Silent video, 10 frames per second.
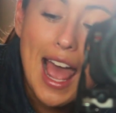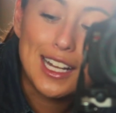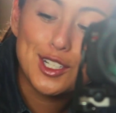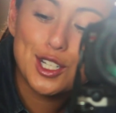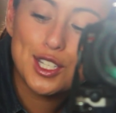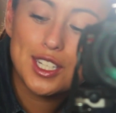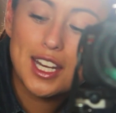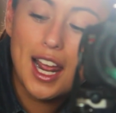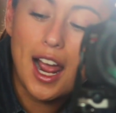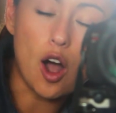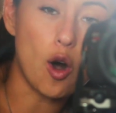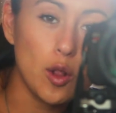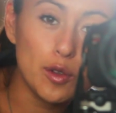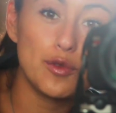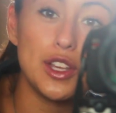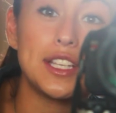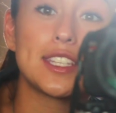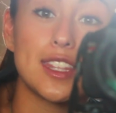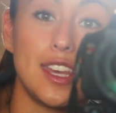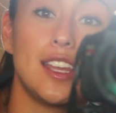and just all of
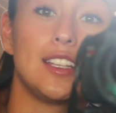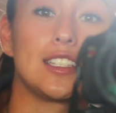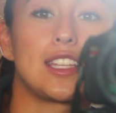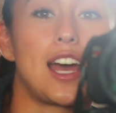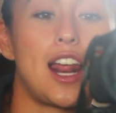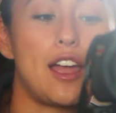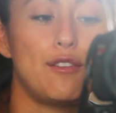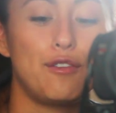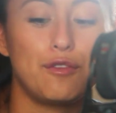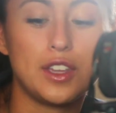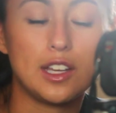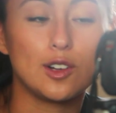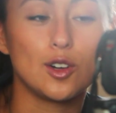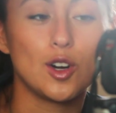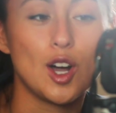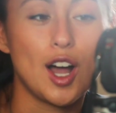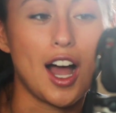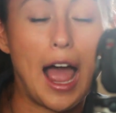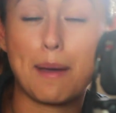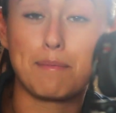these things that I feel
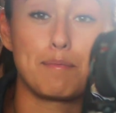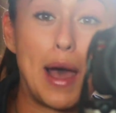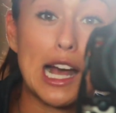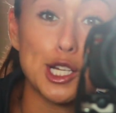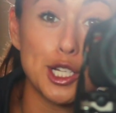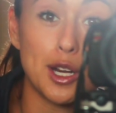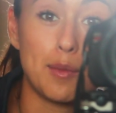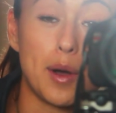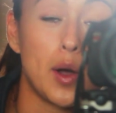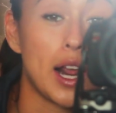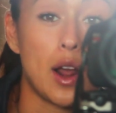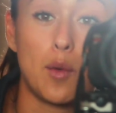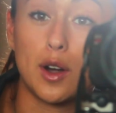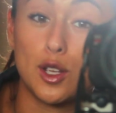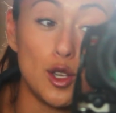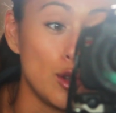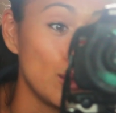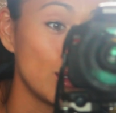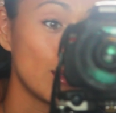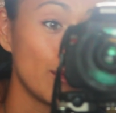I'm passionate about, and I want to
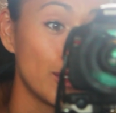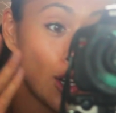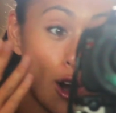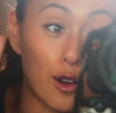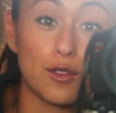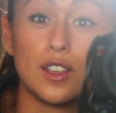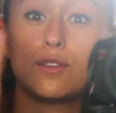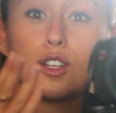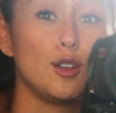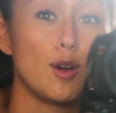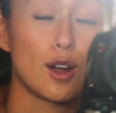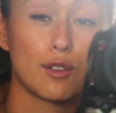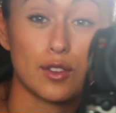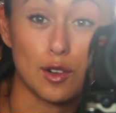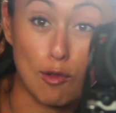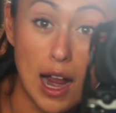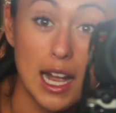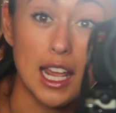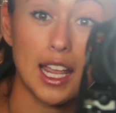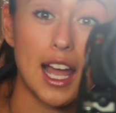use photography, videography, and
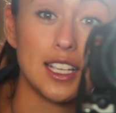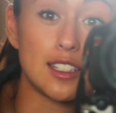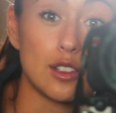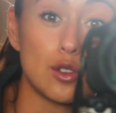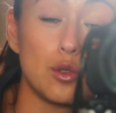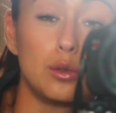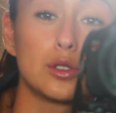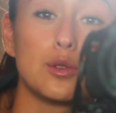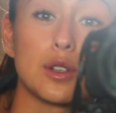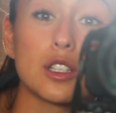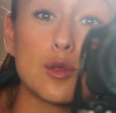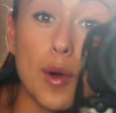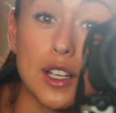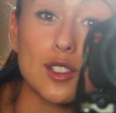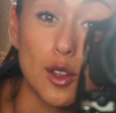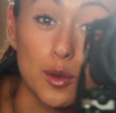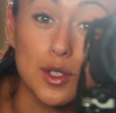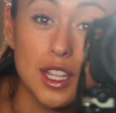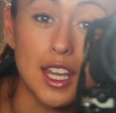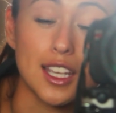writing as the tool to express
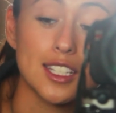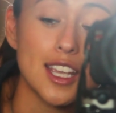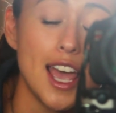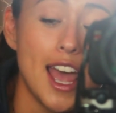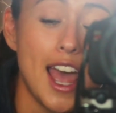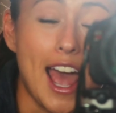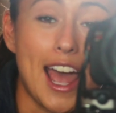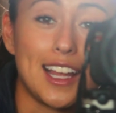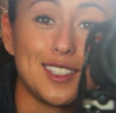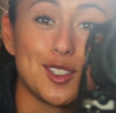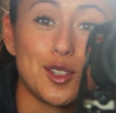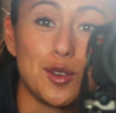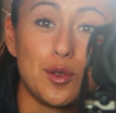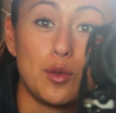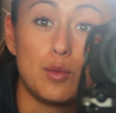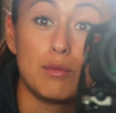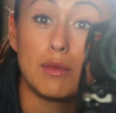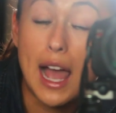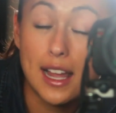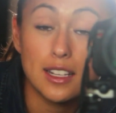those things and
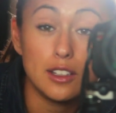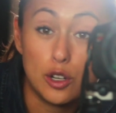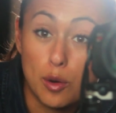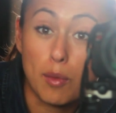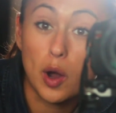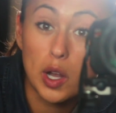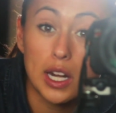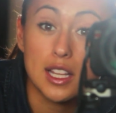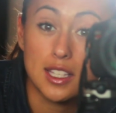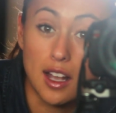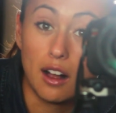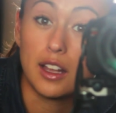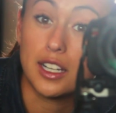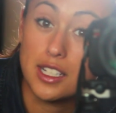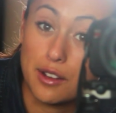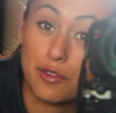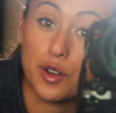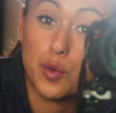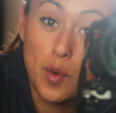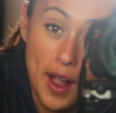you know, market and sell in a
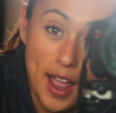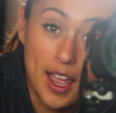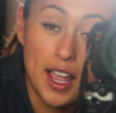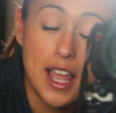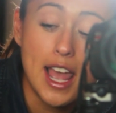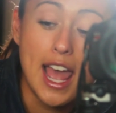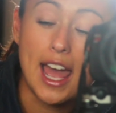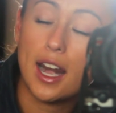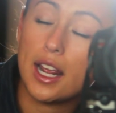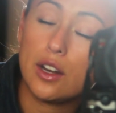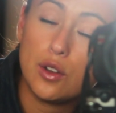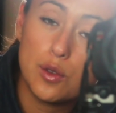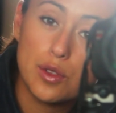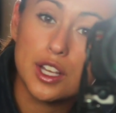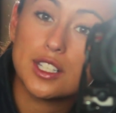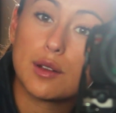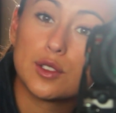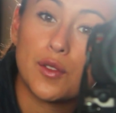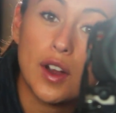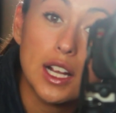different way. And I knew this, I
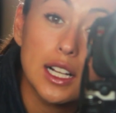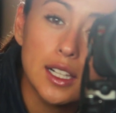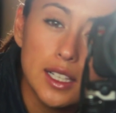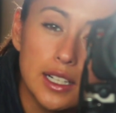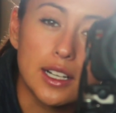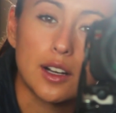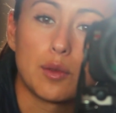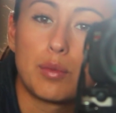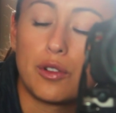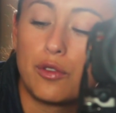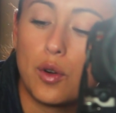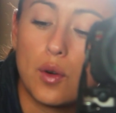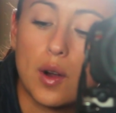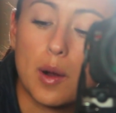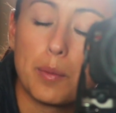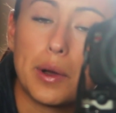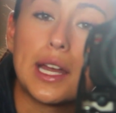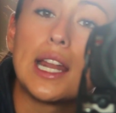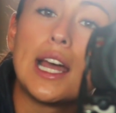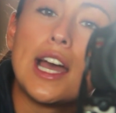was very clear before,
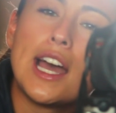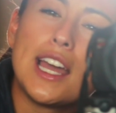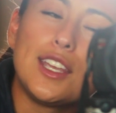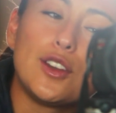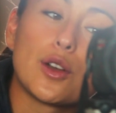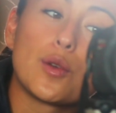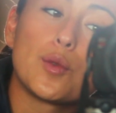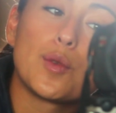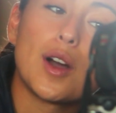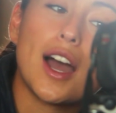but you know,